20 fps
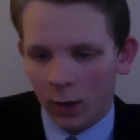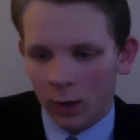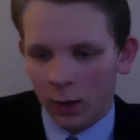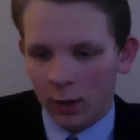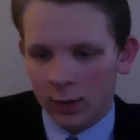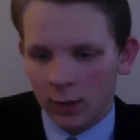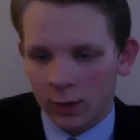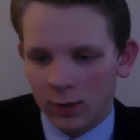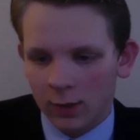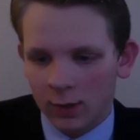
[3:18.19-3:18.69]

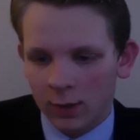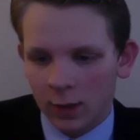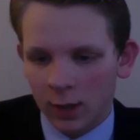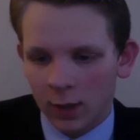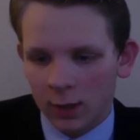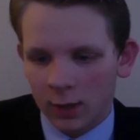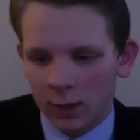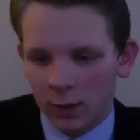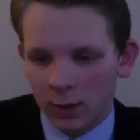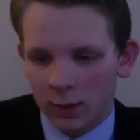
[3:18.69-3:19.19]

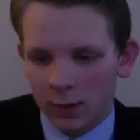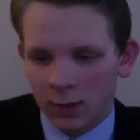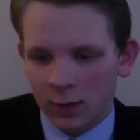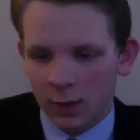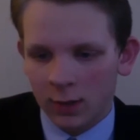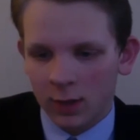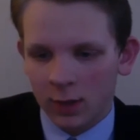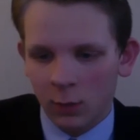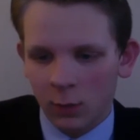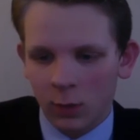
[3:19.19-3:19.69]
It's a
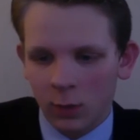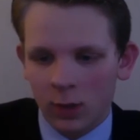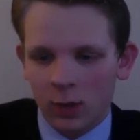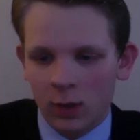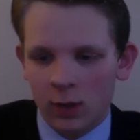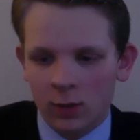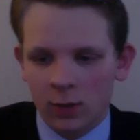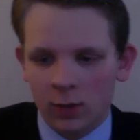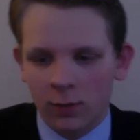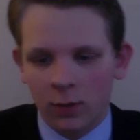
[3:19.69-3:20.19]
sentient
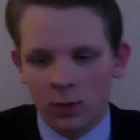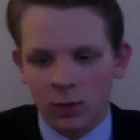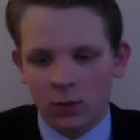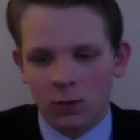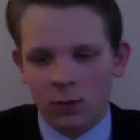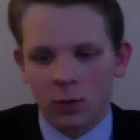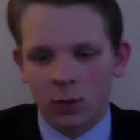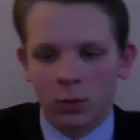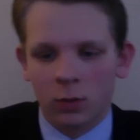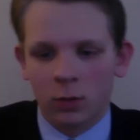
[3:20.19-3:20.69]
witness of his
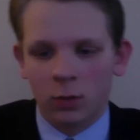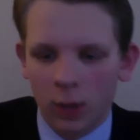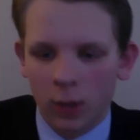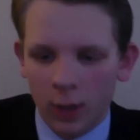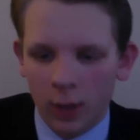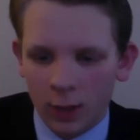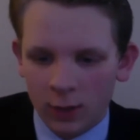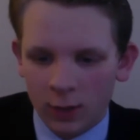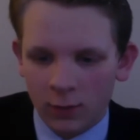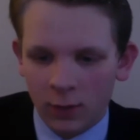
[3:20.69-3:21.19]
or her own
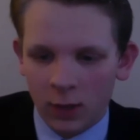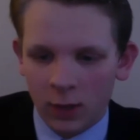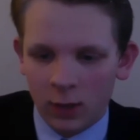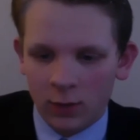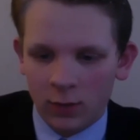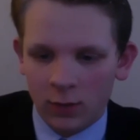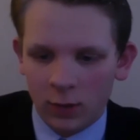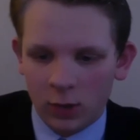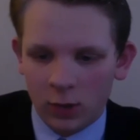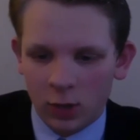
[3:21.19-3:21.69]

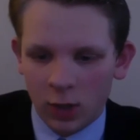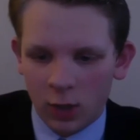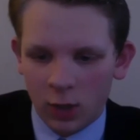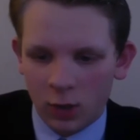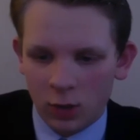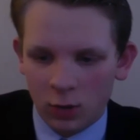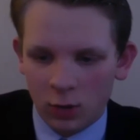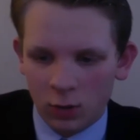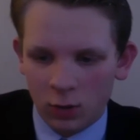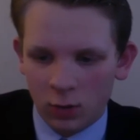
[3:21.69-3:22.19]

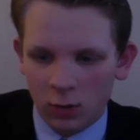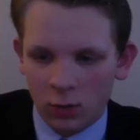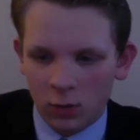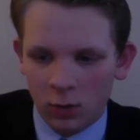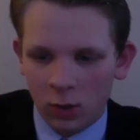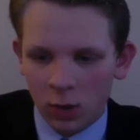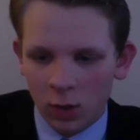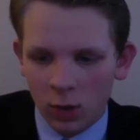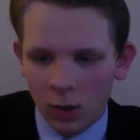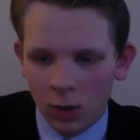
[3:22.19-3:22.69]
asphyxiation.
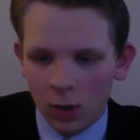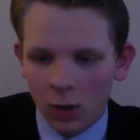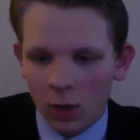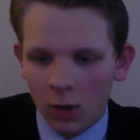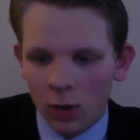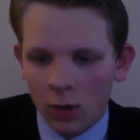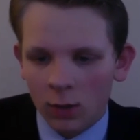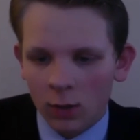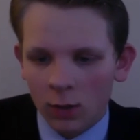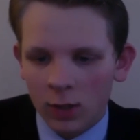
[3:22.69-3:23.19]

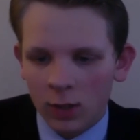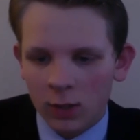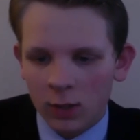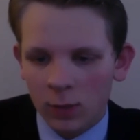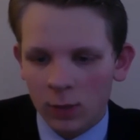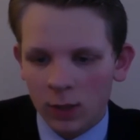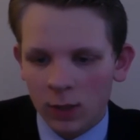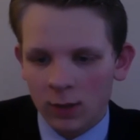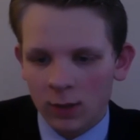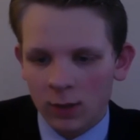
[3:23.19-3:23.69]
This
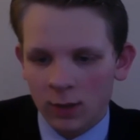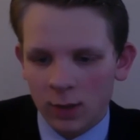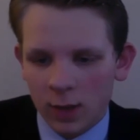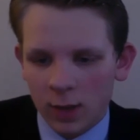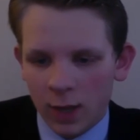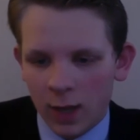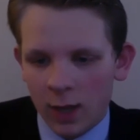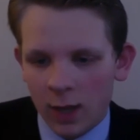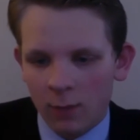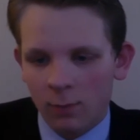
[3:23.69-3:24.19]
means
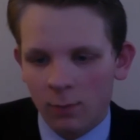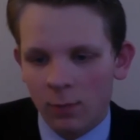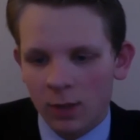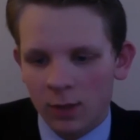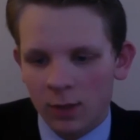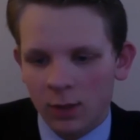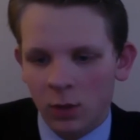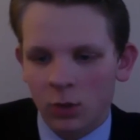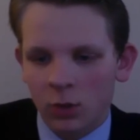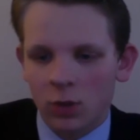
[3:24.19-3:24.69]
that
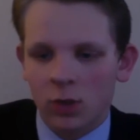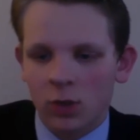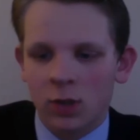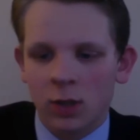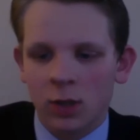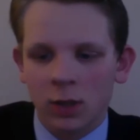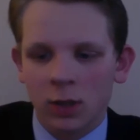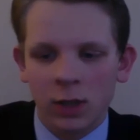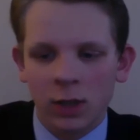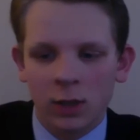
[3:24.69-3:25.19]
misdosage
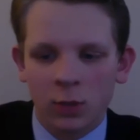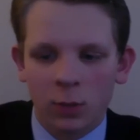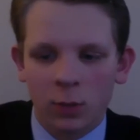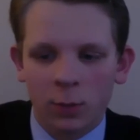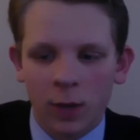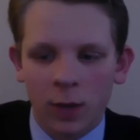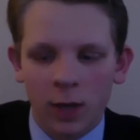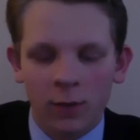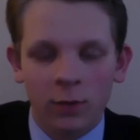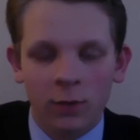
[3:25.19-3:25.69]
could lead to a
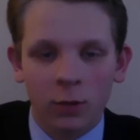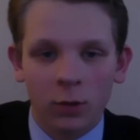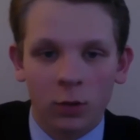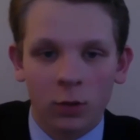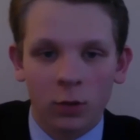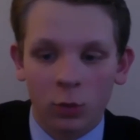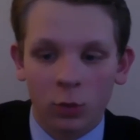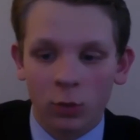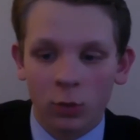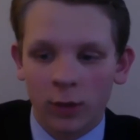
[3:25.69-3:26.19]
painful and
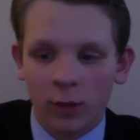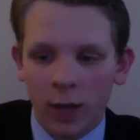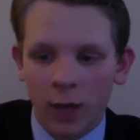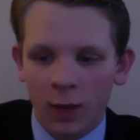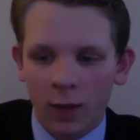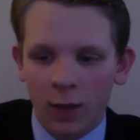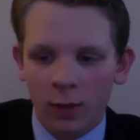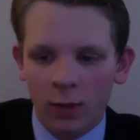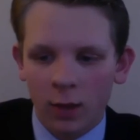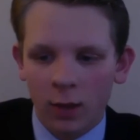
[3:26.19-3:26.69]
cruel
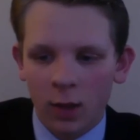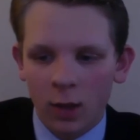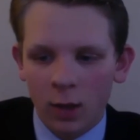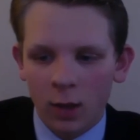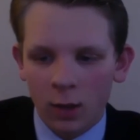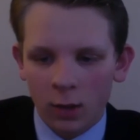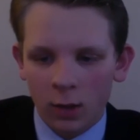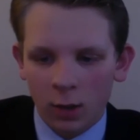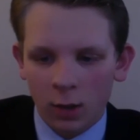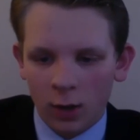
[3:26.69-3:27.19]
death,
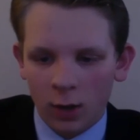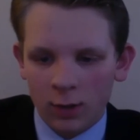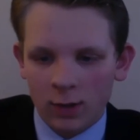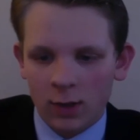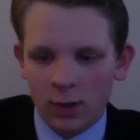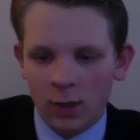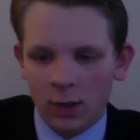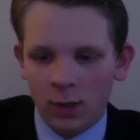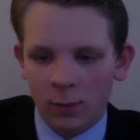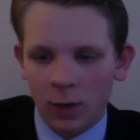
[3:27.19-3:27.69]

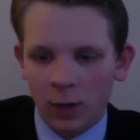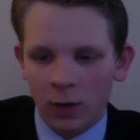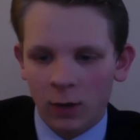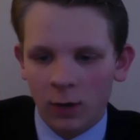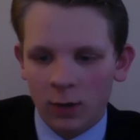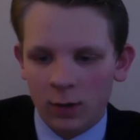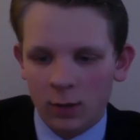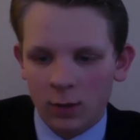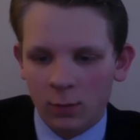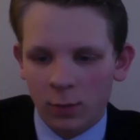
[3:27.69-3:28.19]
causing
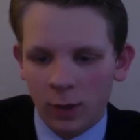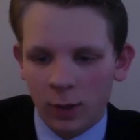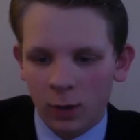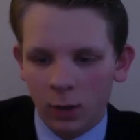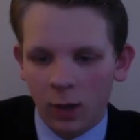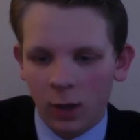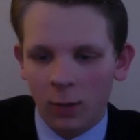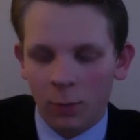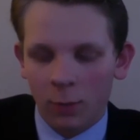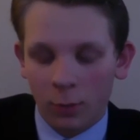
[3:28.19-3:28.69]

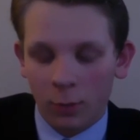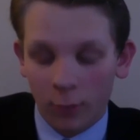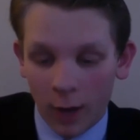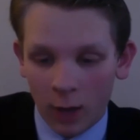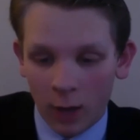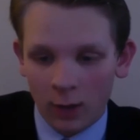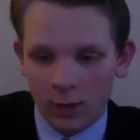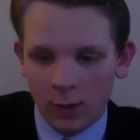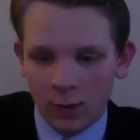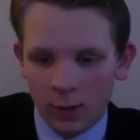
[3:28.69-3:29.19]

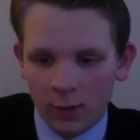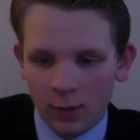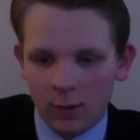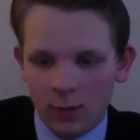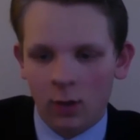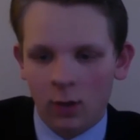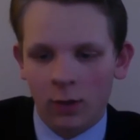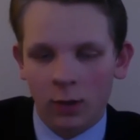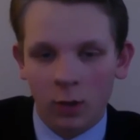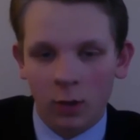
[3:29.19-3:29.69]
paralysis
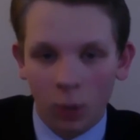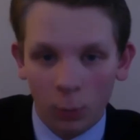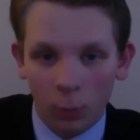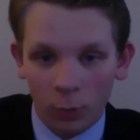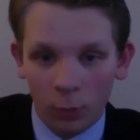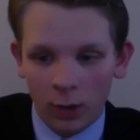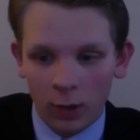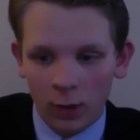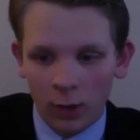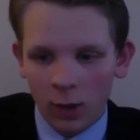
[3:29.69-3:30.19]
on the
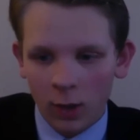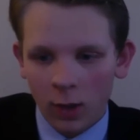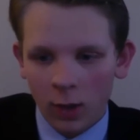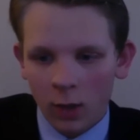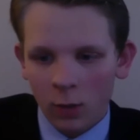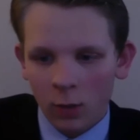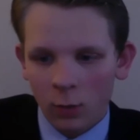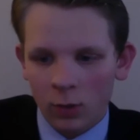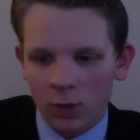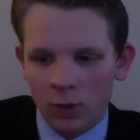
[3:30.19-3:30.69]
culprit,
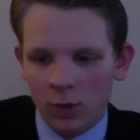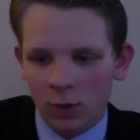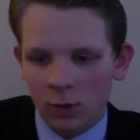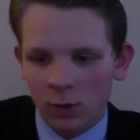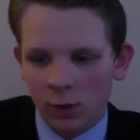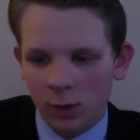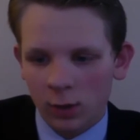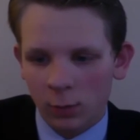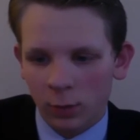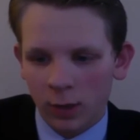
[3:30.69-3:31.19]
which
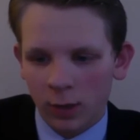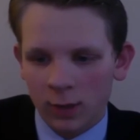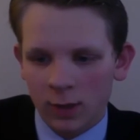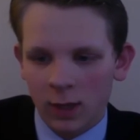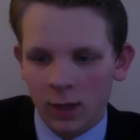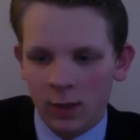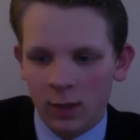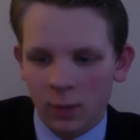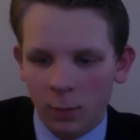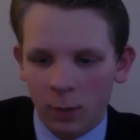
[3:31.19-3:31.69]
certainly breaks
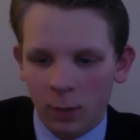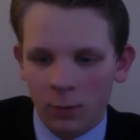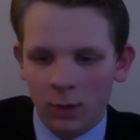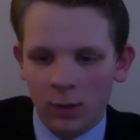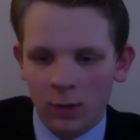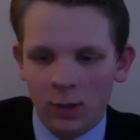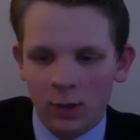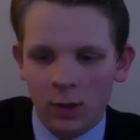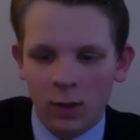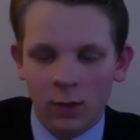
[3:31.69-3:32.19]
the Eighth
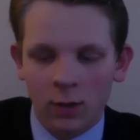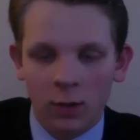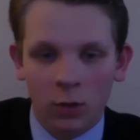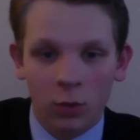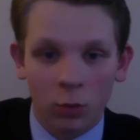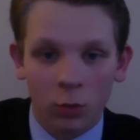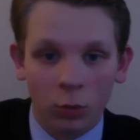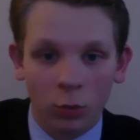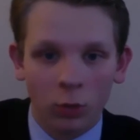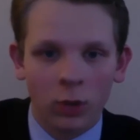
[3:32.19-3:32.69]
Amendment of the
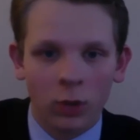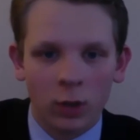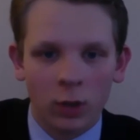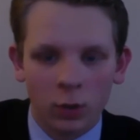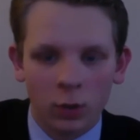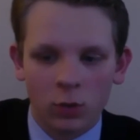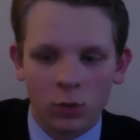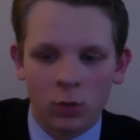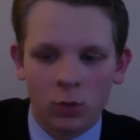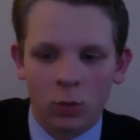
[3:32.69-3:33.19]
cruel and
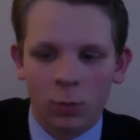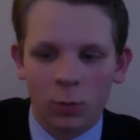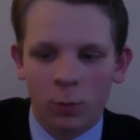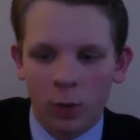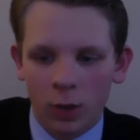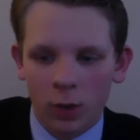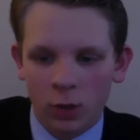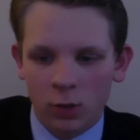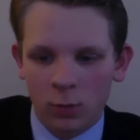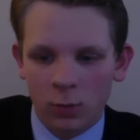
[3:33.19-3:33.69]
unusual
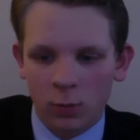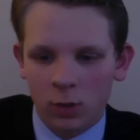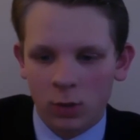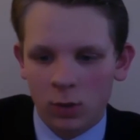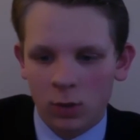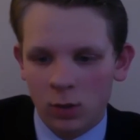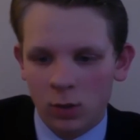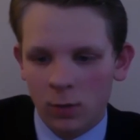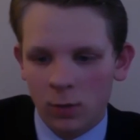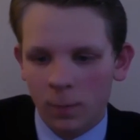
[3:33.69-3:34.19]
punishment.
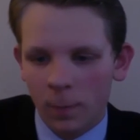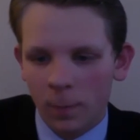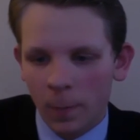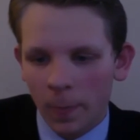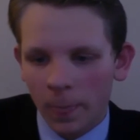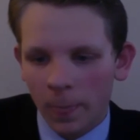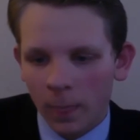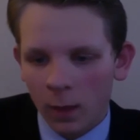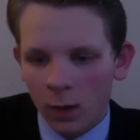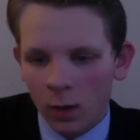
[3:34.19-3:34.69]

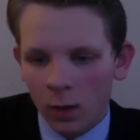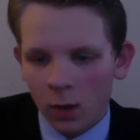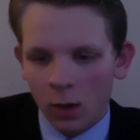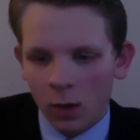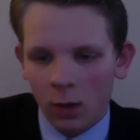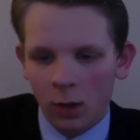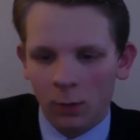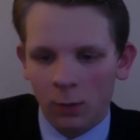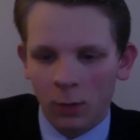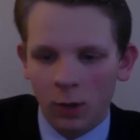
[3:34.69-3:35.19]

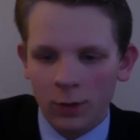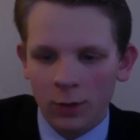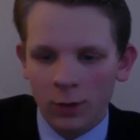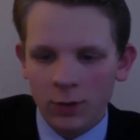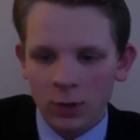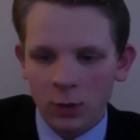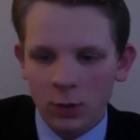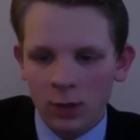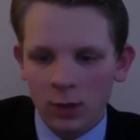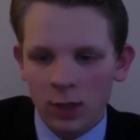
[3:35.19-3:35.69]

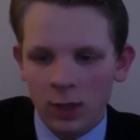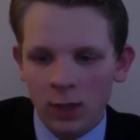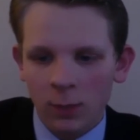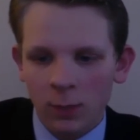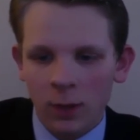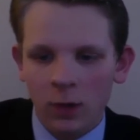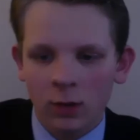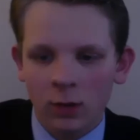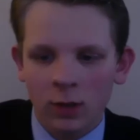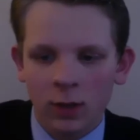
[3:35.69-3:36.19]
Also, the death
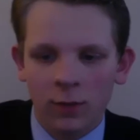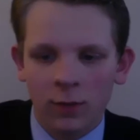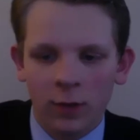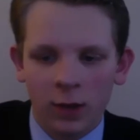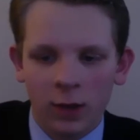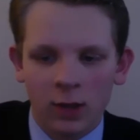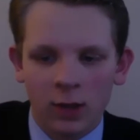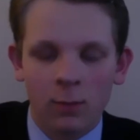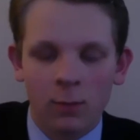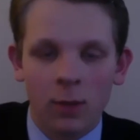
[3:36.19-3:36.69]
penalty
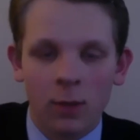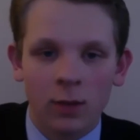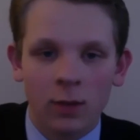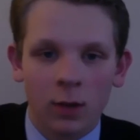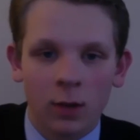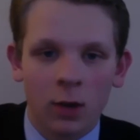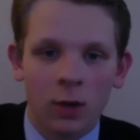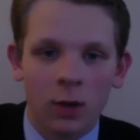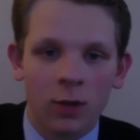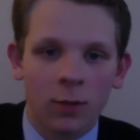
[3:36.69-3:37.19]
affects the mental
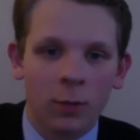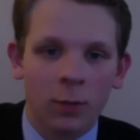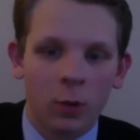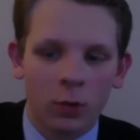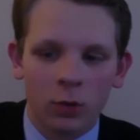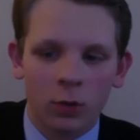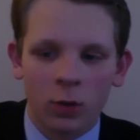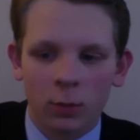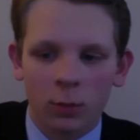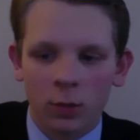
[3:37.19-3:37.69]
health of
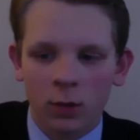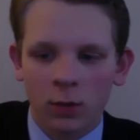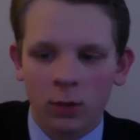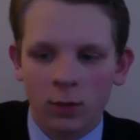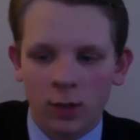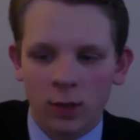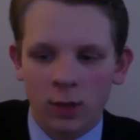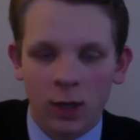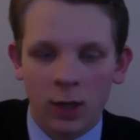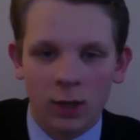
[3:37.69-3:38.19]
both
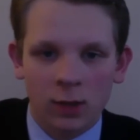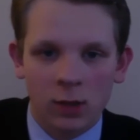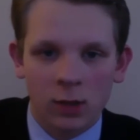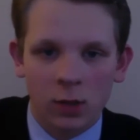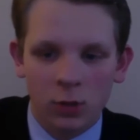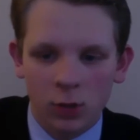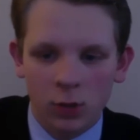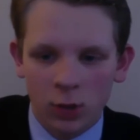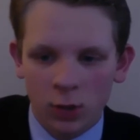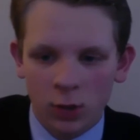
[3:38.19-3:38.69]
criminals and
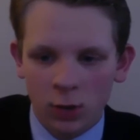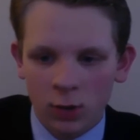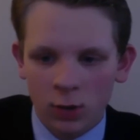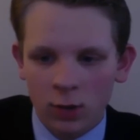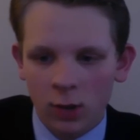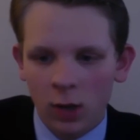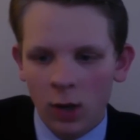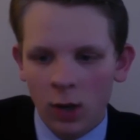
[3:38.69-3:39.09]
executioners.